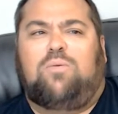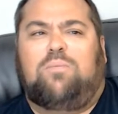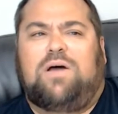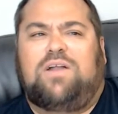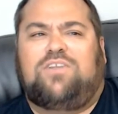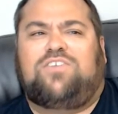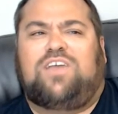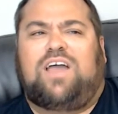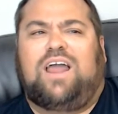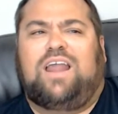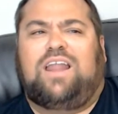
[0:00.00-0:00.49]

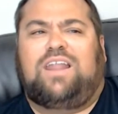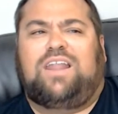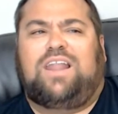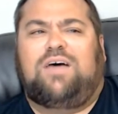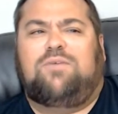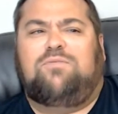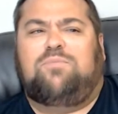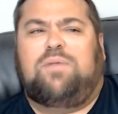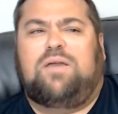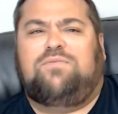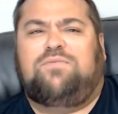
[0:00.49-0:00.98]
I love
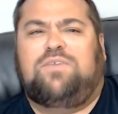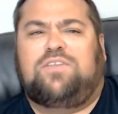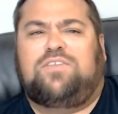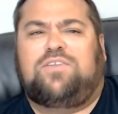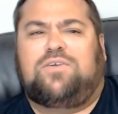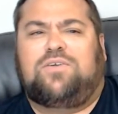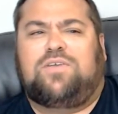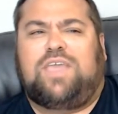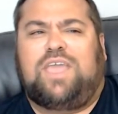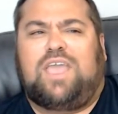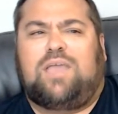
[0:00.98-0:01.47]
my physical
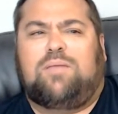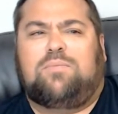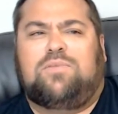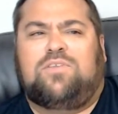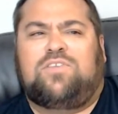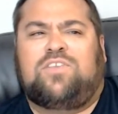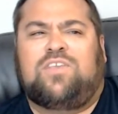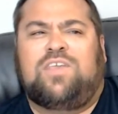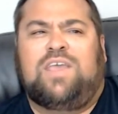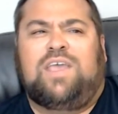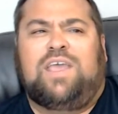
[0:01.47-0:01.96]

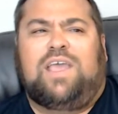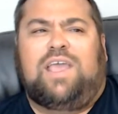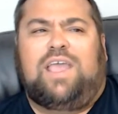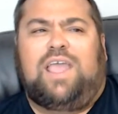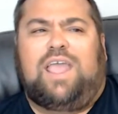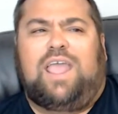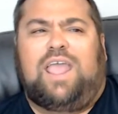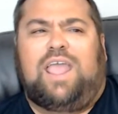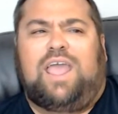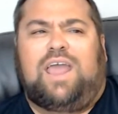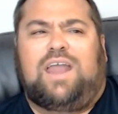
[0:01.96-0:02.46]
games,
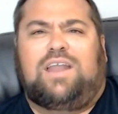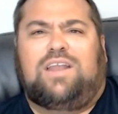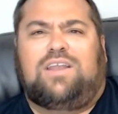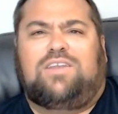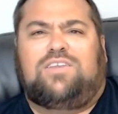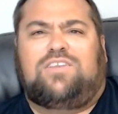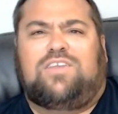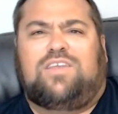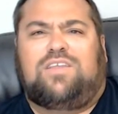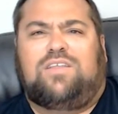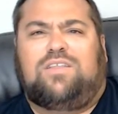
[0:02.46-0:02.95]

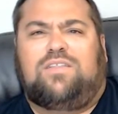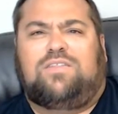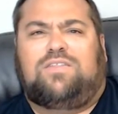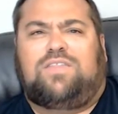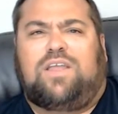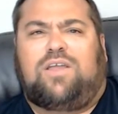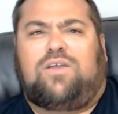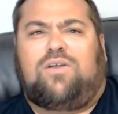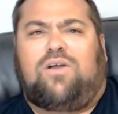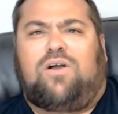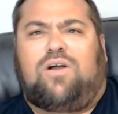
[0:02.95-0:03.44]
and
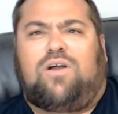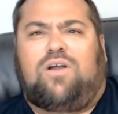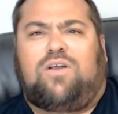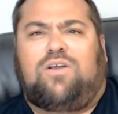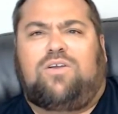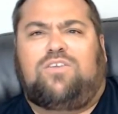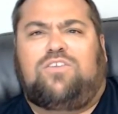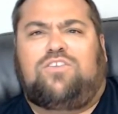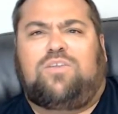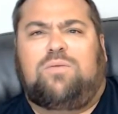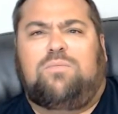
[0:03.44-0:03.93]
there are
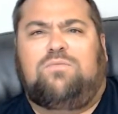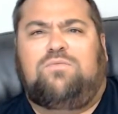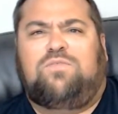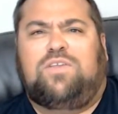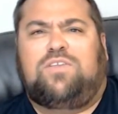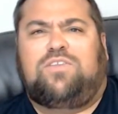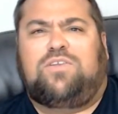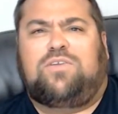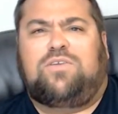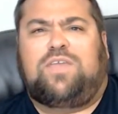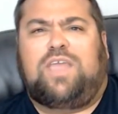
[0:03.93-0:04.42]
some
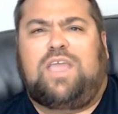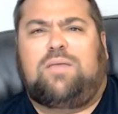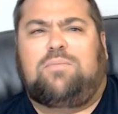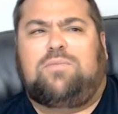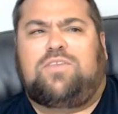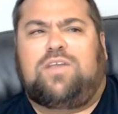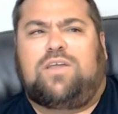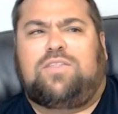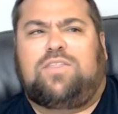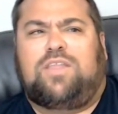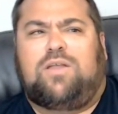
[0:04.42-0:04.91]
physical games
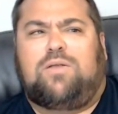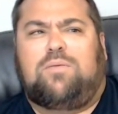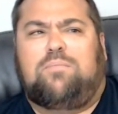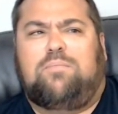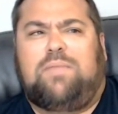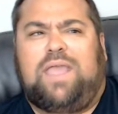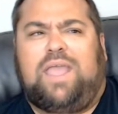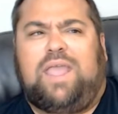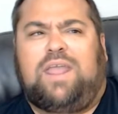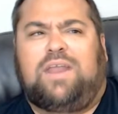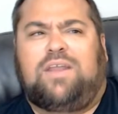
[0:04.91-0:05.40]
out there
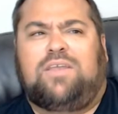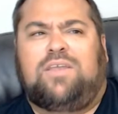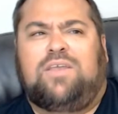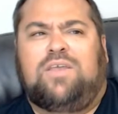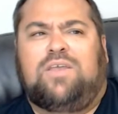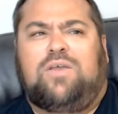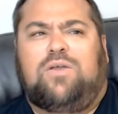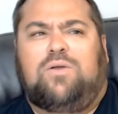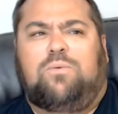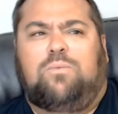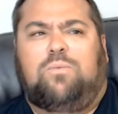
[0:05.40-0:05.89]
made
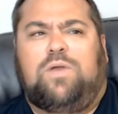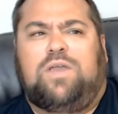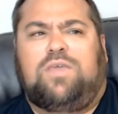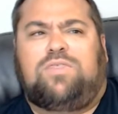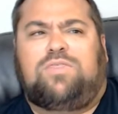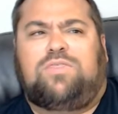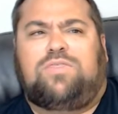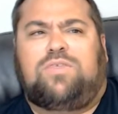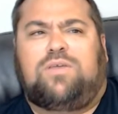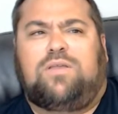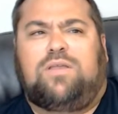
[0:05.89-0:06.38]

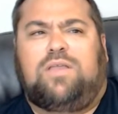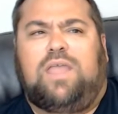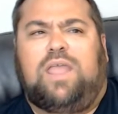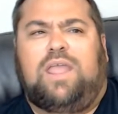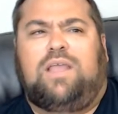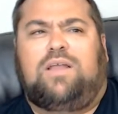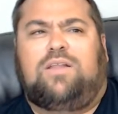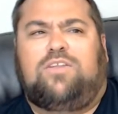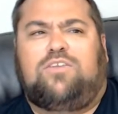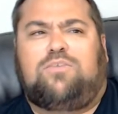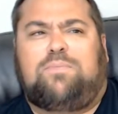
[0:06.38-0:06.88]
with
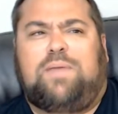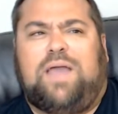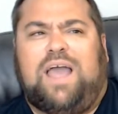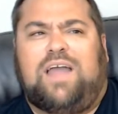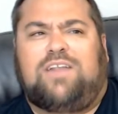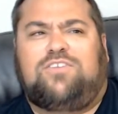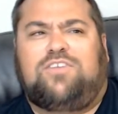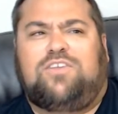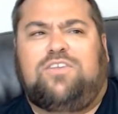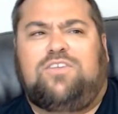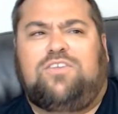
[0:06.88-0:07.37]
English
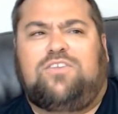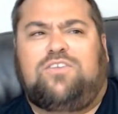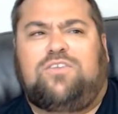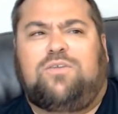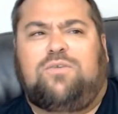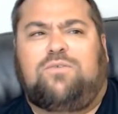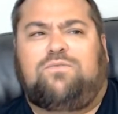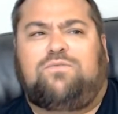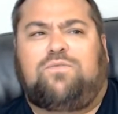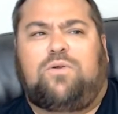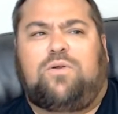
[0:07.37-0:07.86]
patches
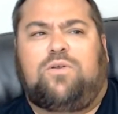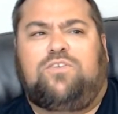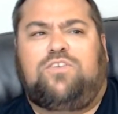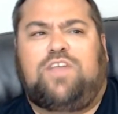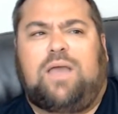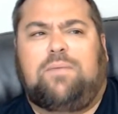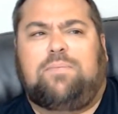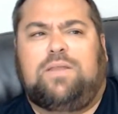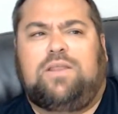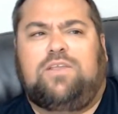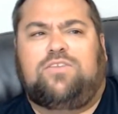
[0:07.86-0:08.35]
for
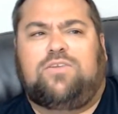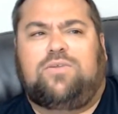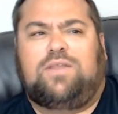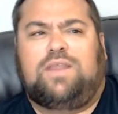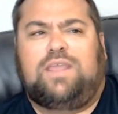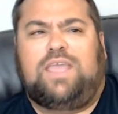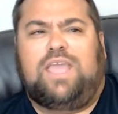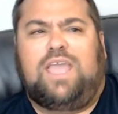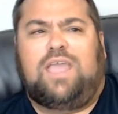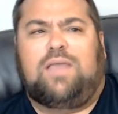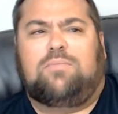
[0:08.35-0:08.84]
Japanese-only
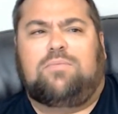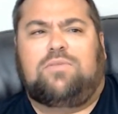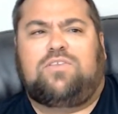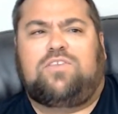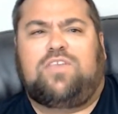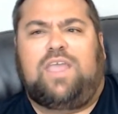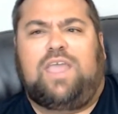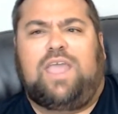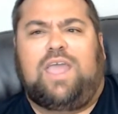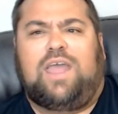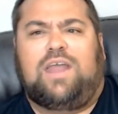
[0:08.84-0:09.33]
games,
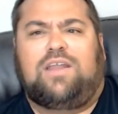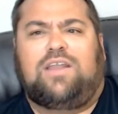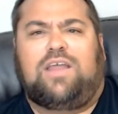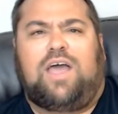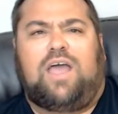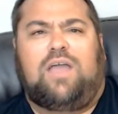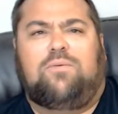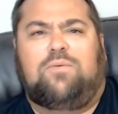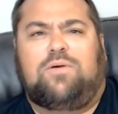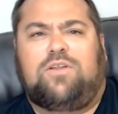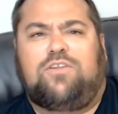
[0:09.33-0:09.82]
and I
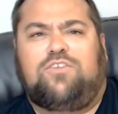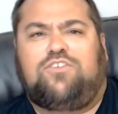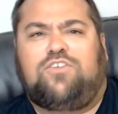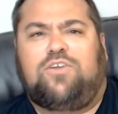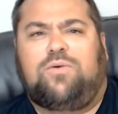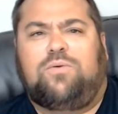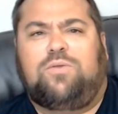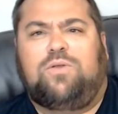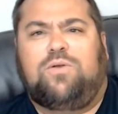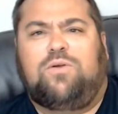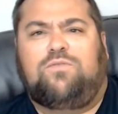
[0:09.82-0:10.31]
want to show
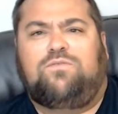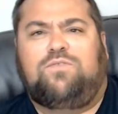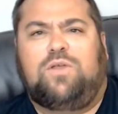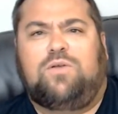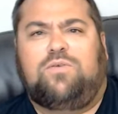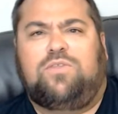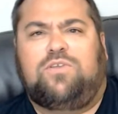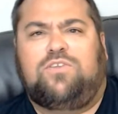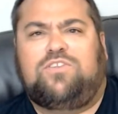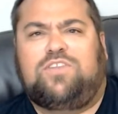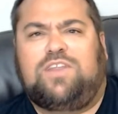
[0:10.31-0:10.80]
you a few of
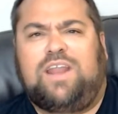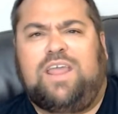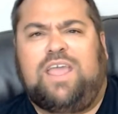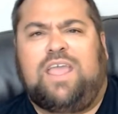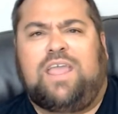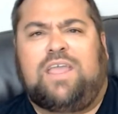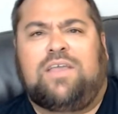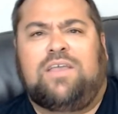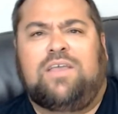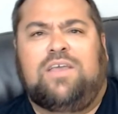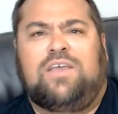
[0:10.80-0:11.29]
those today.
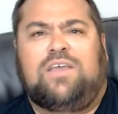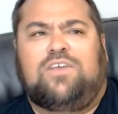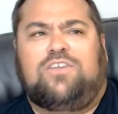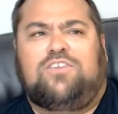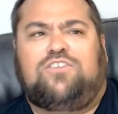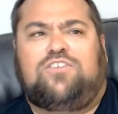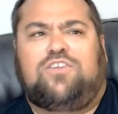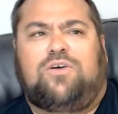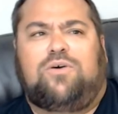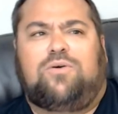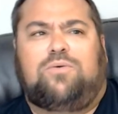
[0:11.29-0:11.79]

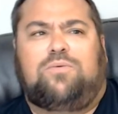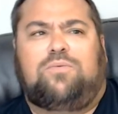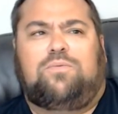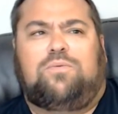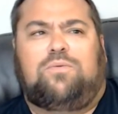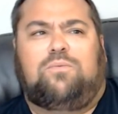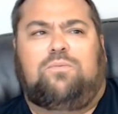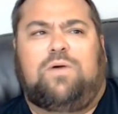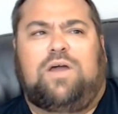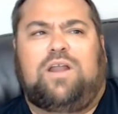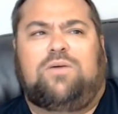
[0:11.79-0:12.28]
So
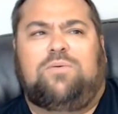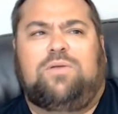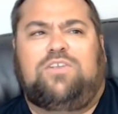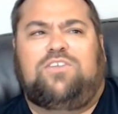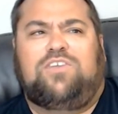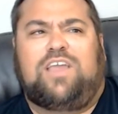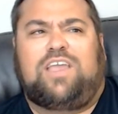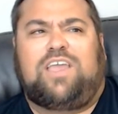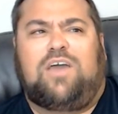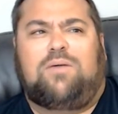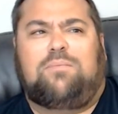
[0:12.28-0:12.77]
why don't we
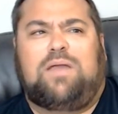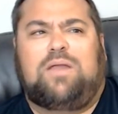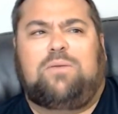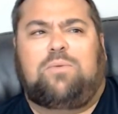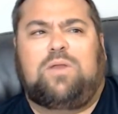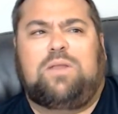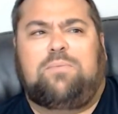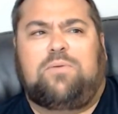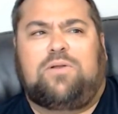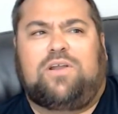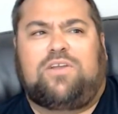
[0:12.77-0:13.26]
check out my
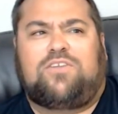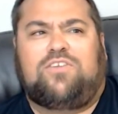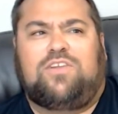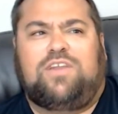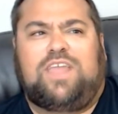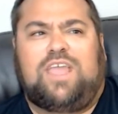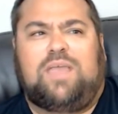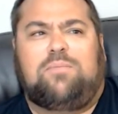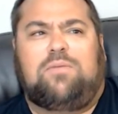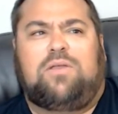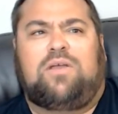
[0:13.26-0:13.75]
reproduction
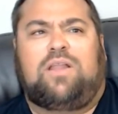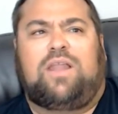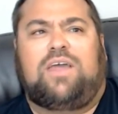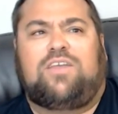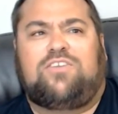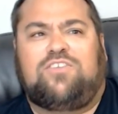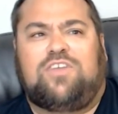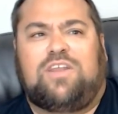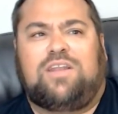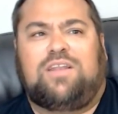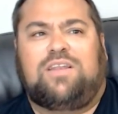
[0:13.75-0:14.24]
game
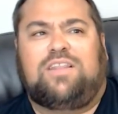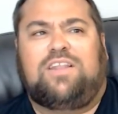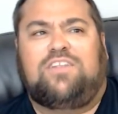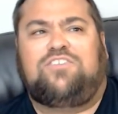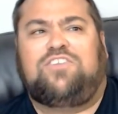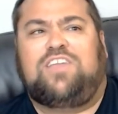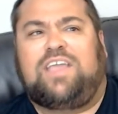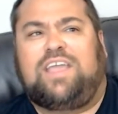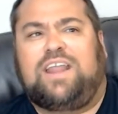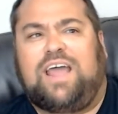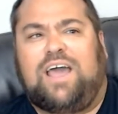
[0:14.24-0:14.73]
collection? Let's
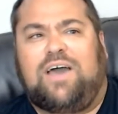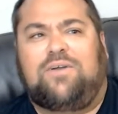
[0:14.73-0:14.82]
check it out.